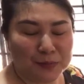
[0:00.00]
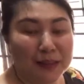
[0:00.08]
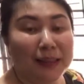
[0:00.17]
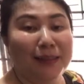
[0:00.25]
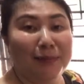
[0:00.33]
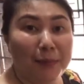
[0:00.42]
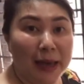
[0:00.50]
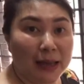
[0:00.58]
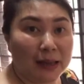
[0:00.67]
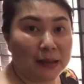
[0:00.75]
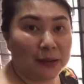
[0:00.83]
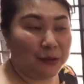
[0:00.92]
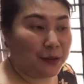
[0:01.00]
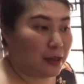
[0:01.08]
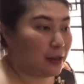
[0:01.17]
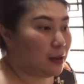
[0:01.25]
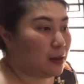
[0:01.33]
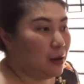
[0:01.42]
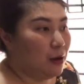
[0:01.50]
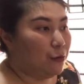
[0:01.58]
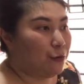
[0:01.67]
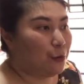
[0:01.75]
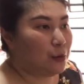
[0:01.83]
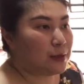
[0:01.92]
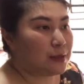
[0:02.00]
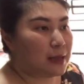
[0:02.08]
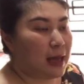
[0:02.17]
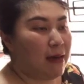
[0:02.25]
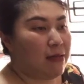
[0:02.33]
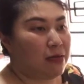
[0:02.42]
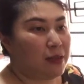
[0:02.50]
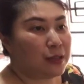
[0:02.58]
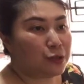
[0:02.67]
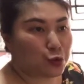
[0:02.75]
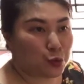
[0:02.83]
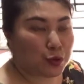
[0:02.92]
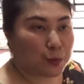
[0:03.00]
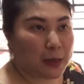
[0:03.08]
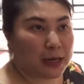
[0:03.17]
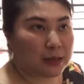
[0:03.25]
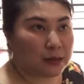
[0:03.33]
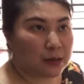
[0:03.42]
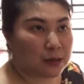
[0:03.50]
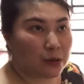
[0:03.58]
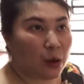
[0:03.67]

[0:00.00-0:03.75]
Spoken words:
Nutmeg. Okay, fruits and these two spices